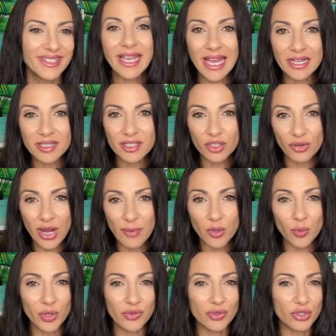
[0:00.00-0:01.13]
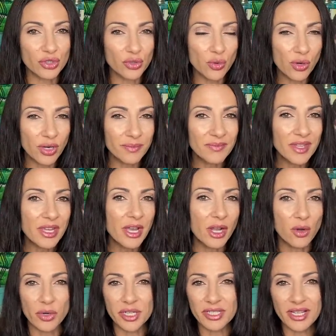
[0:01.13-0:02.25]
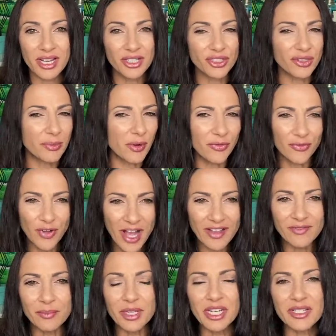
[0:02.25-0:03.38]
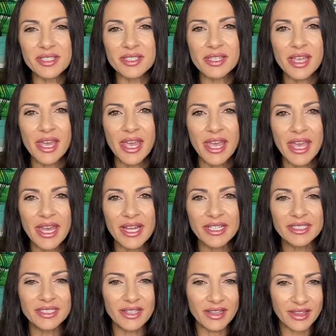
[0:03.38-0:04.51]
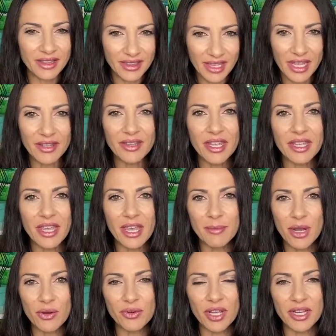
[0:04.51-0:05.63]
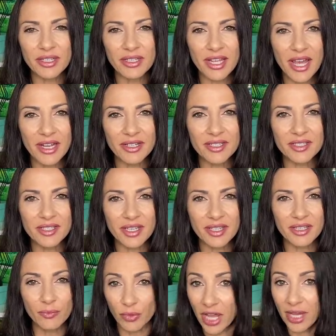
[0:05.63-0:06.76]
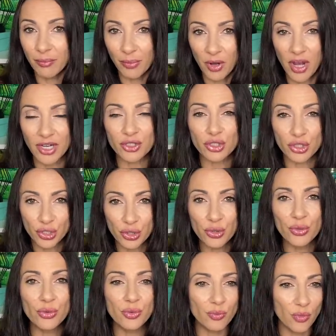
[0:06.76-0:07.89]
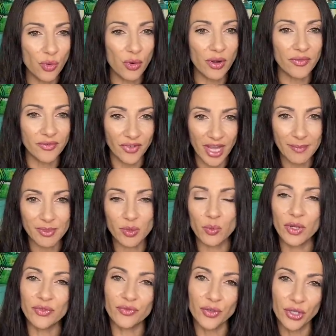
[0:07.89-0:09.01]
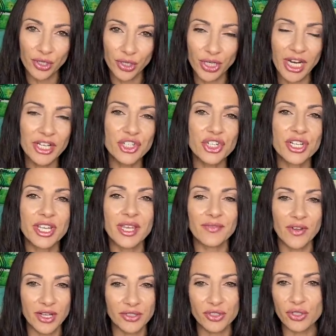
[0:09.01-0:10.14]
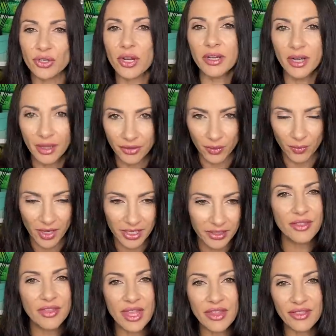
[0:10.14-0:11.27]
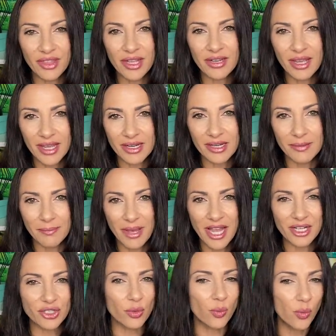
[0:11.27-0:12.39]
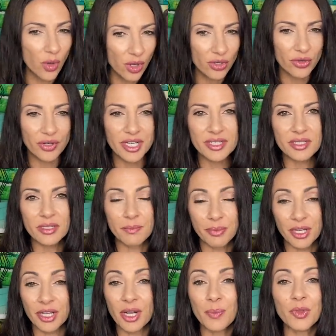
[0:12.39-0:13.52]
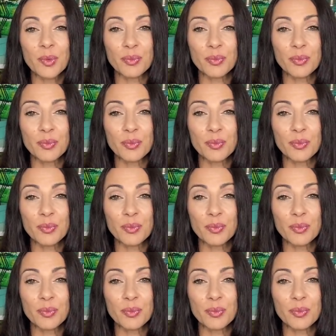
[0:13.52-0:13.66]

Candus and Grandma were in the store, according to Hunter, about five minutes, and then they came out and Candus had bought two more vapes, one for her and she gave Hunter another one. They then headed back to Walgreens to pick up the